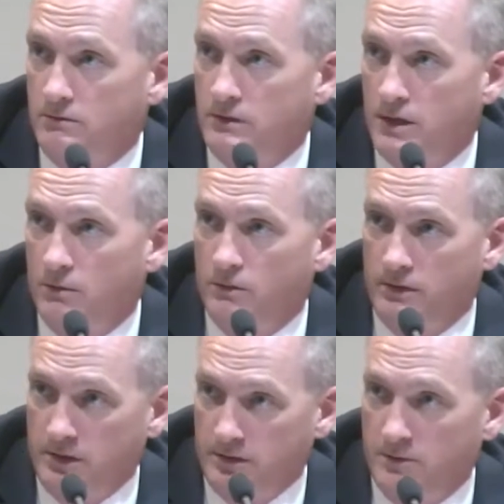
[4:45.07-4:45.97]
you know
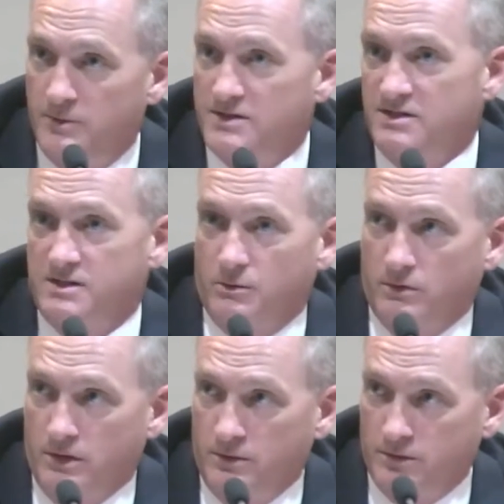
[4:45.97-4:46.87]
the business that
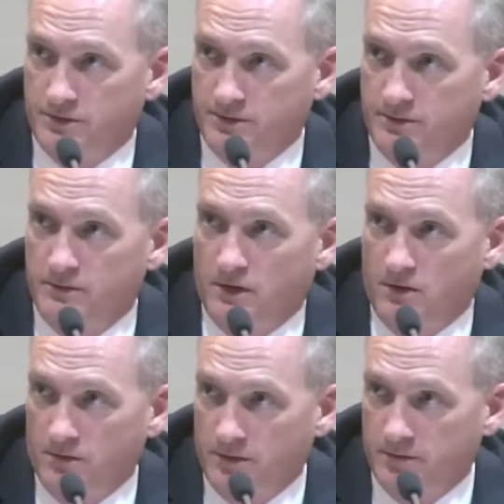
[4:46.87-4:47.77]
we're in with
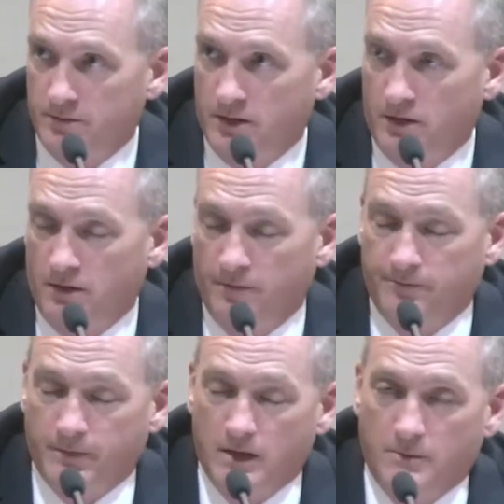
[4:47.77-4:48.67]
all the um,